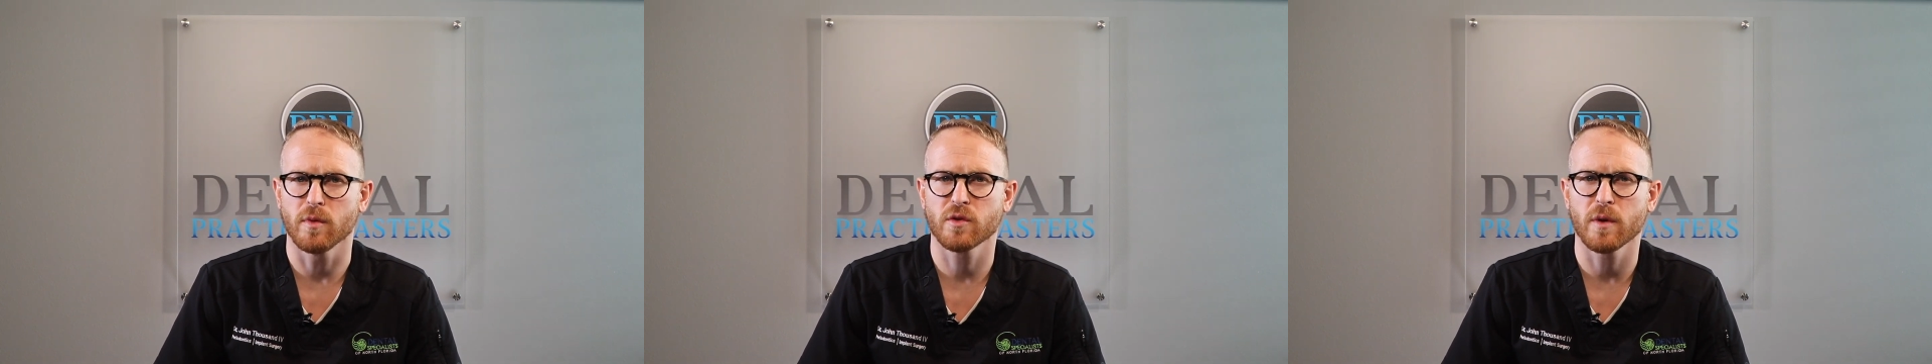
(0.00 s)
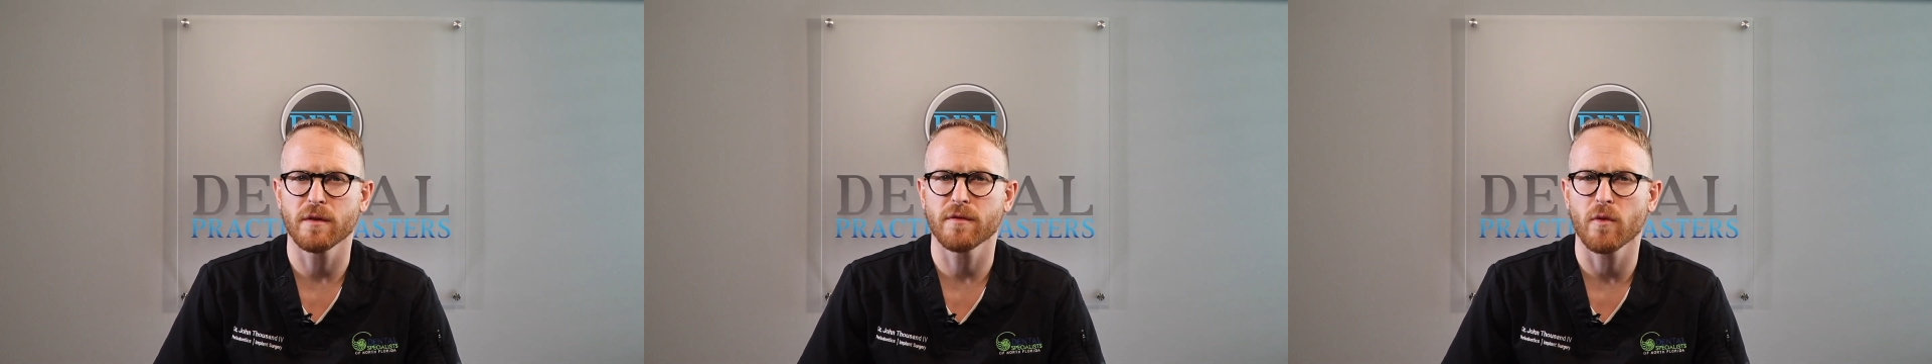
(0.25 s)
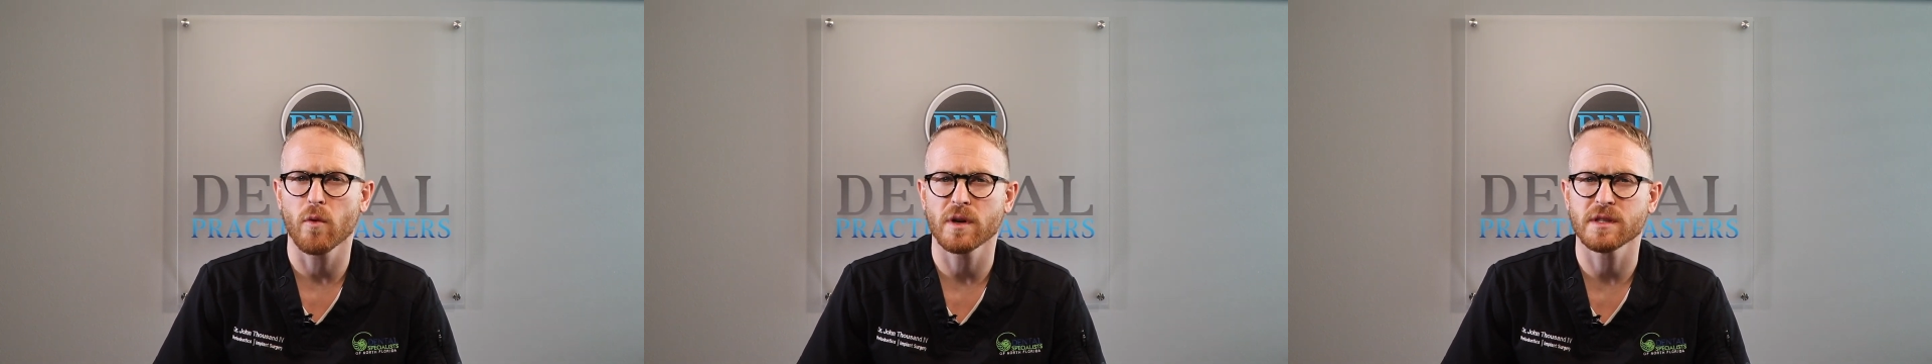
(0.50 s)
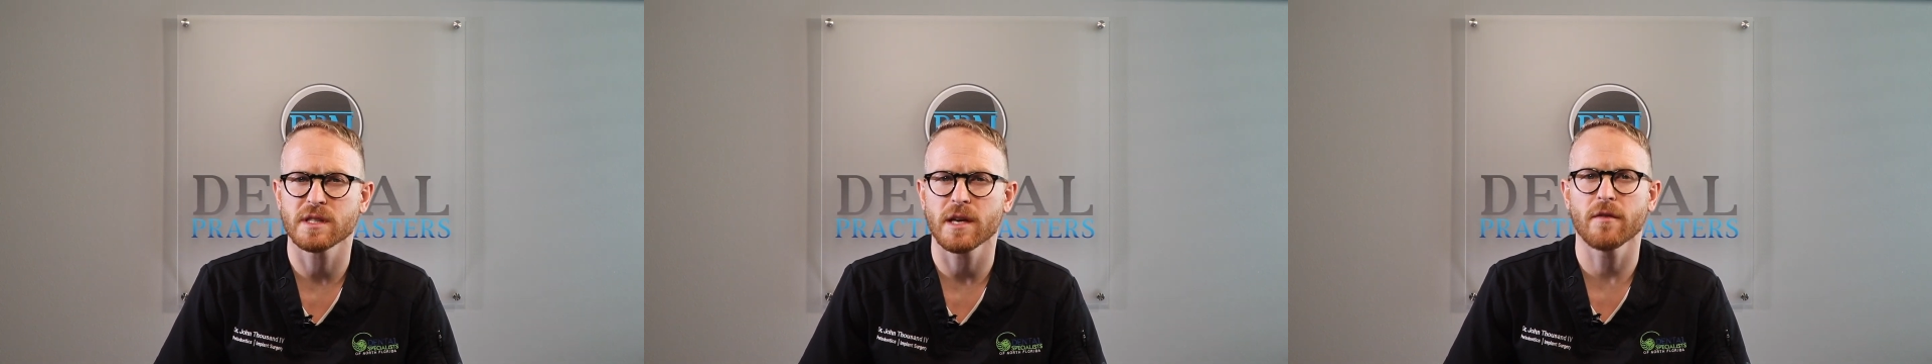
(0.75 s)
between 4
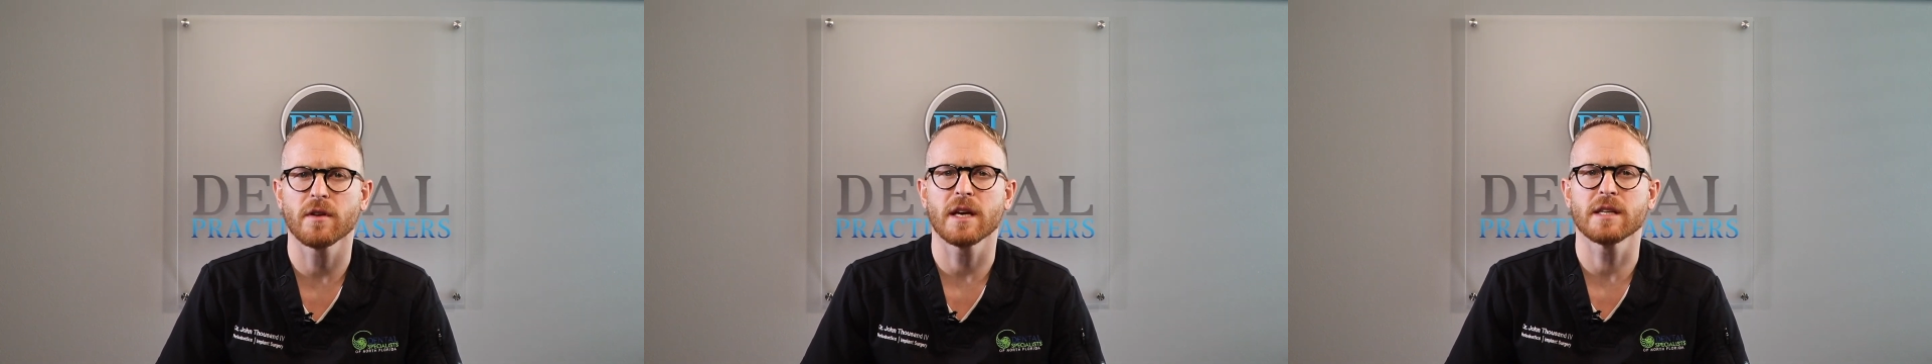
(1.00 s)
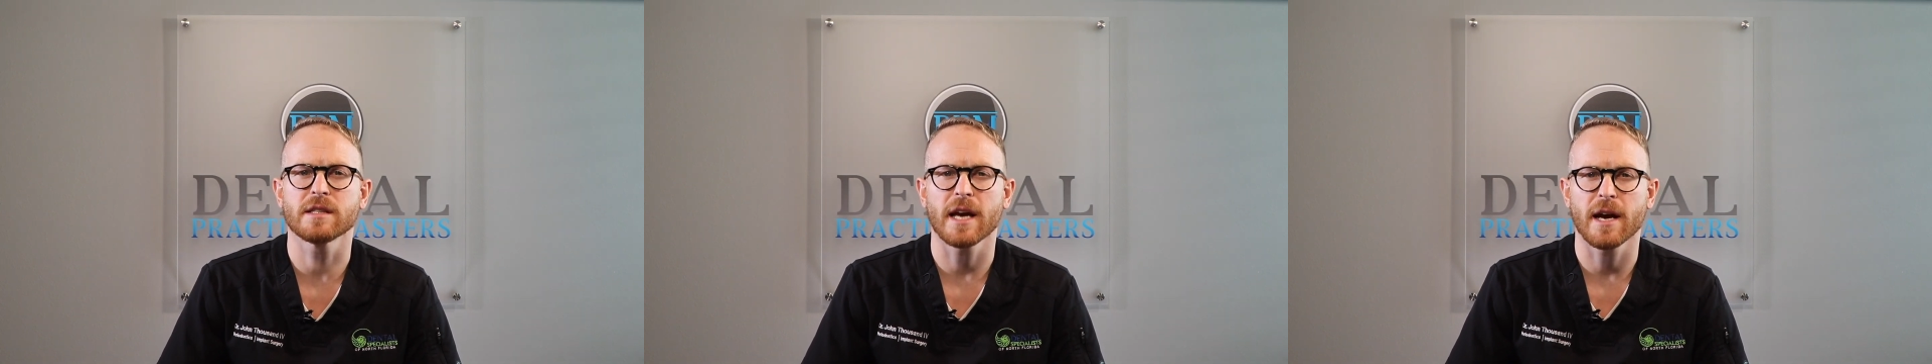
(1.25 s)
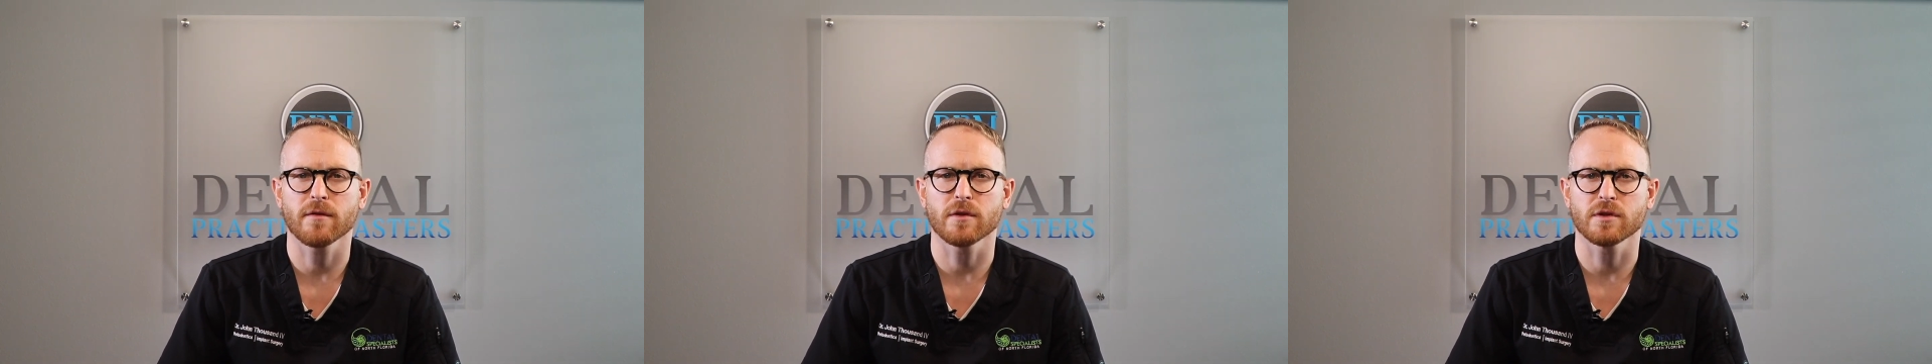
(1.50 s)
and 7 days after